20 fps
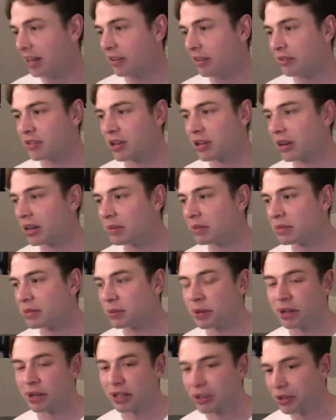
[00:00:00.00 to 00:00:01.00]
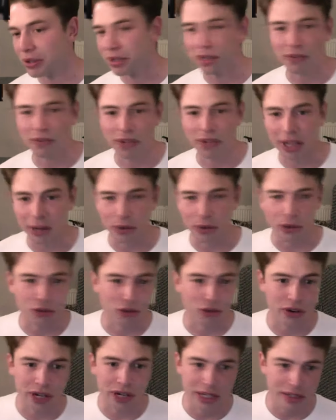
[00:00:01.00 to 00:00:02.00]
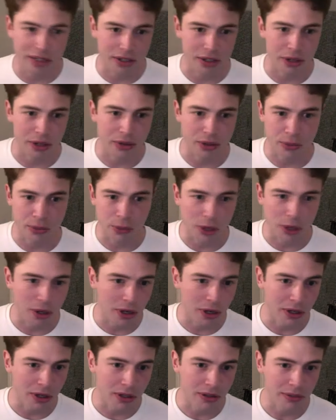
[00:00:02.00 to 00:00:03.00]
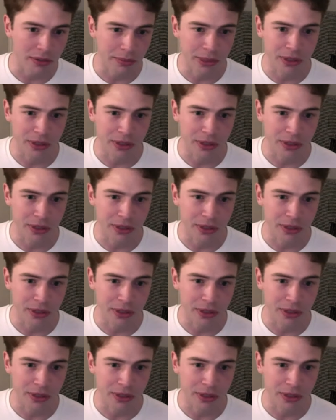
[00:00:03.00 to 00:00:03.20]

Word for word: And there are times when I couldn't even get on the train to go to work